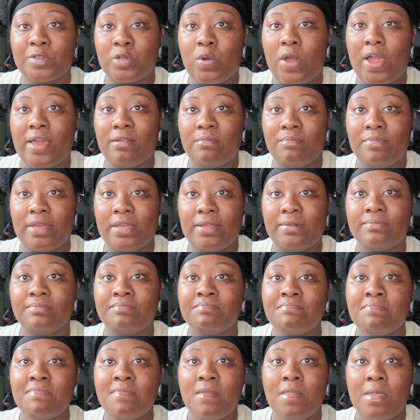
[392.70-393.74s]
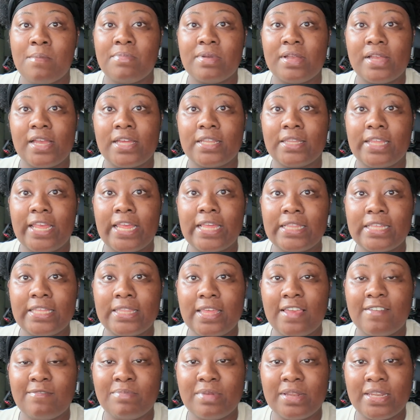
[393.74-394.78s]
quite a bit, but lately
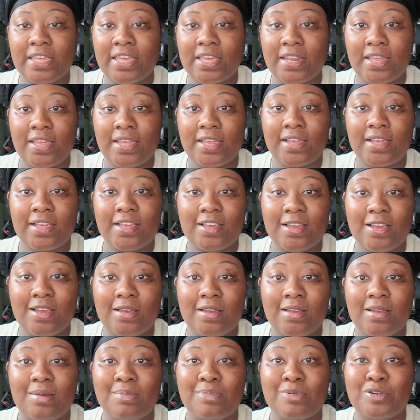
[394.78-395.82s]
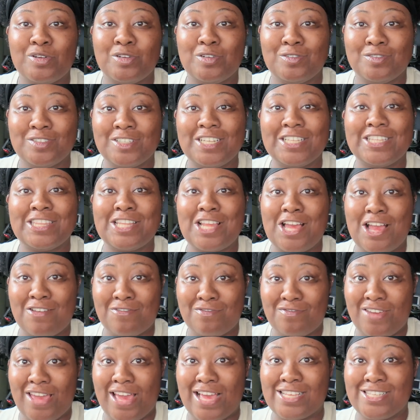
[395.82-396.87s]
they've been getting approved a
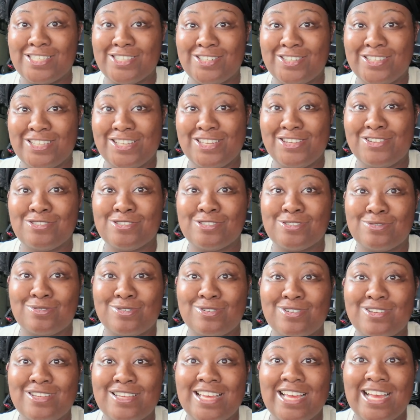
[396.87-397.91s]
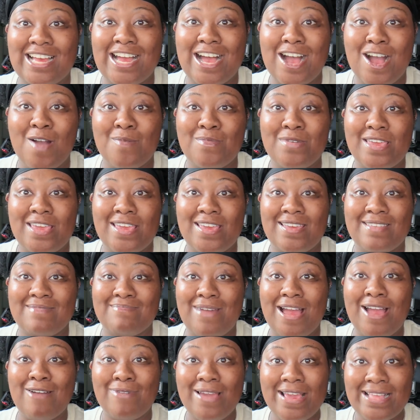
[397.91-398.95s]
lot faster than usual.
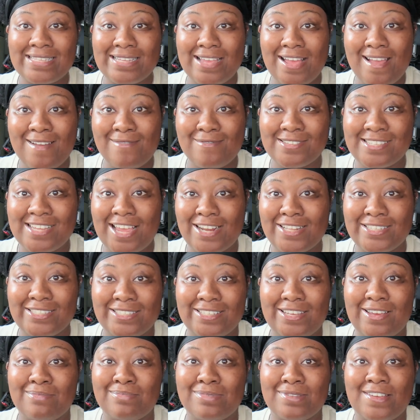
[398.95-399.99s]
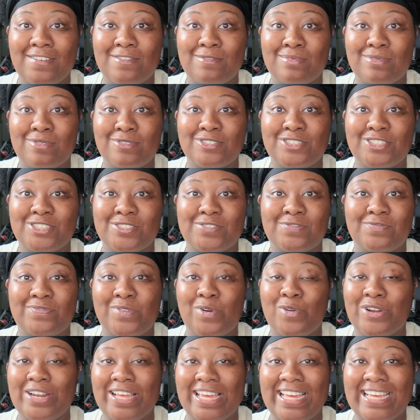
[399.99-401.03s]
And my wait time was honestly unbelievable, just
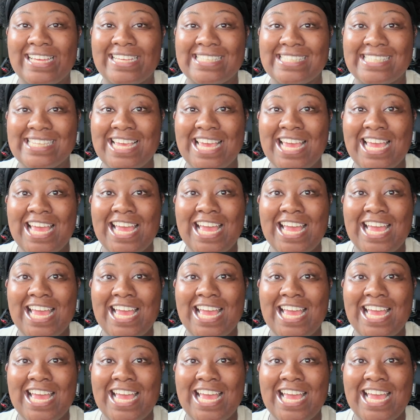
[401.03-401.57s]
4 days.